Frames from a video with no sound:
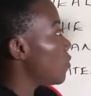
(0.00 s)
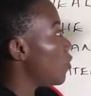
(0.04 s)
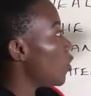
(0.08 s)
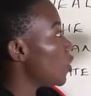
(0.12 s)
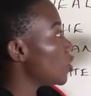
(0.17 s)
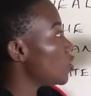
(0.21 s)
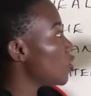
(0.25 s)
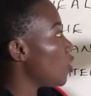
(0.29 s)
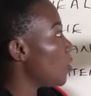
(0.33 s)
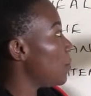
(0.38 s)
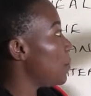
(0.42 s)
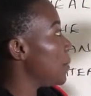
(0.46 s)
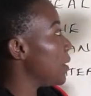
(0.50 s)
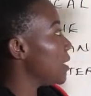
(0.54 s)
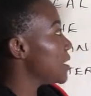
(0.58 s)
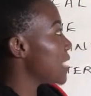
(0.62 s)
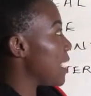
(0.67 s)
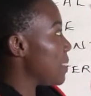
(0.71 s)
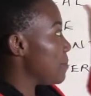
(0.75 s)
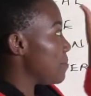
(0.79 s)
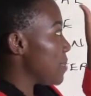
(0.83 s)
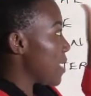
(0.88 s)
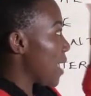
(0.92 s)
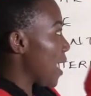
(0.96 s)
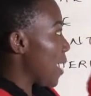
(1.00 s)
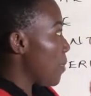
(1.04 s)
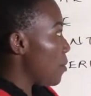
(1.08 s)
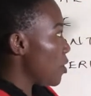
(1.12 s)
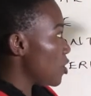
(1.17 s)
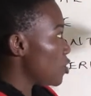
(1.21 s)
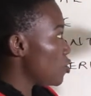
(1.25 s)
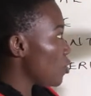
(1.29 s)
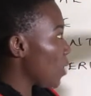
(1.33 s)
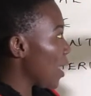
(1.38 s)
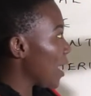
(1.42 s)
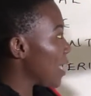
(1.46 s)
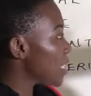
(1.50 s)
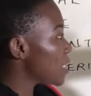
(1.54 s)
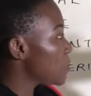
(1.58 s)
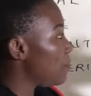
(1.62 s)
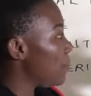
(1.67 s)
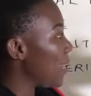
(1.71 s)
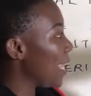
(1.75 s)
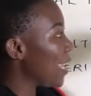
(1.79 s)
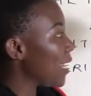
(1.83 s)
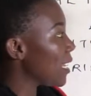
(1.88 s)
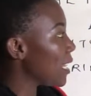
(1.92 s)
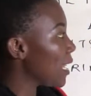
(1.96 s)
4 topics and be able to
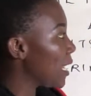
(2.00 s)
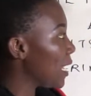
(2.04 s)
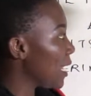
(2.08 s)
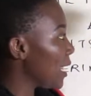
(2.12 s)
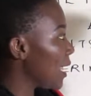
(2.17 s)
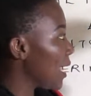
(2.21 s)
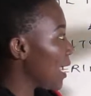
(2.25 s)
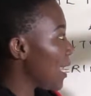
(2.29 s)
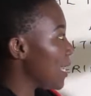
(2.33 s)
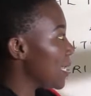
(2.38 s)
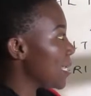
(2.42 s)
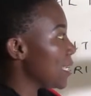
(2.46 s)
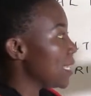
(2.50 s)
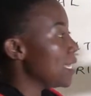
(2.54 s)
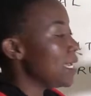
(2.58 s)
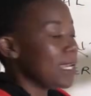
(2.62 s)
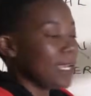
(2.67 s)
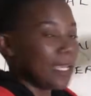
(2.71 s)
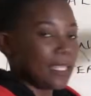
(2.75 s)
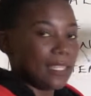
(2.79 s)
explain clearly